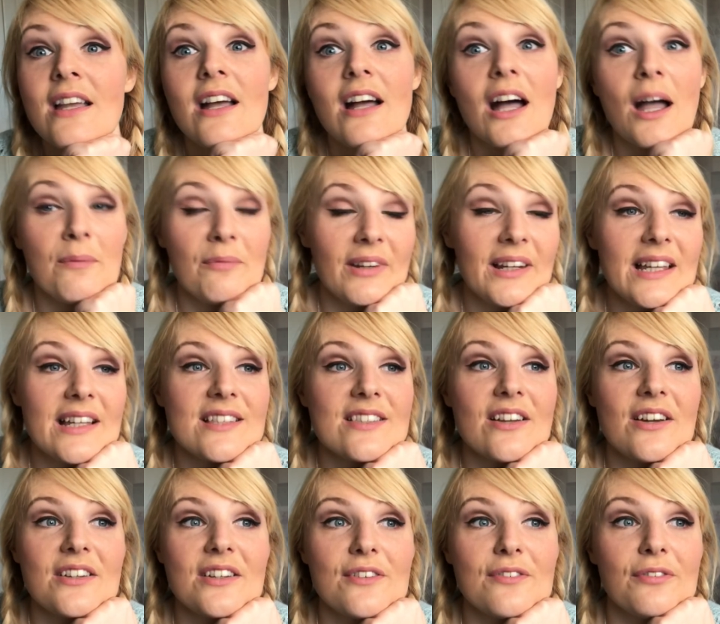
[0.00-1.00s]
I'm really
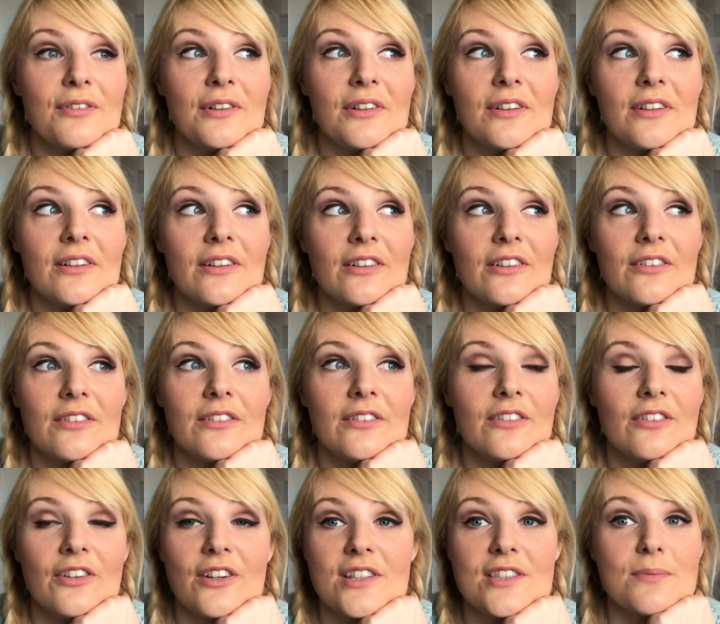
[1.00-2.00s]
excited for
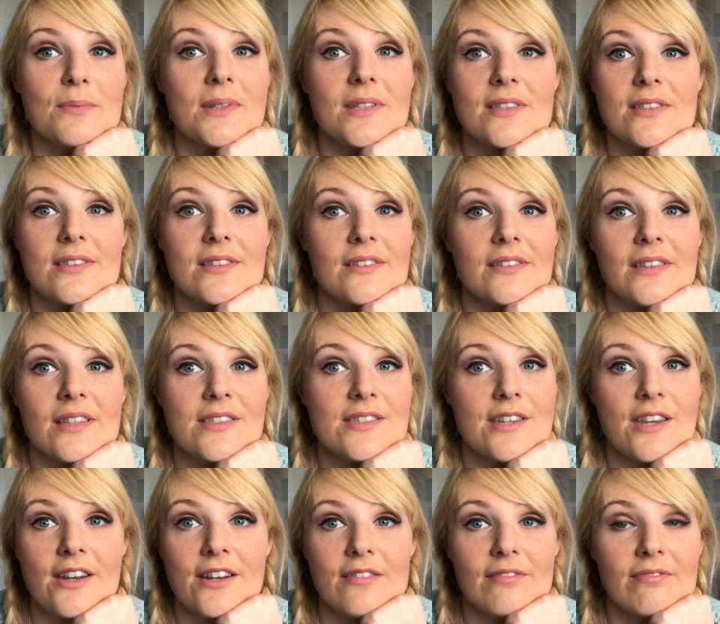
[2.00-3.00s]
Christmas this year.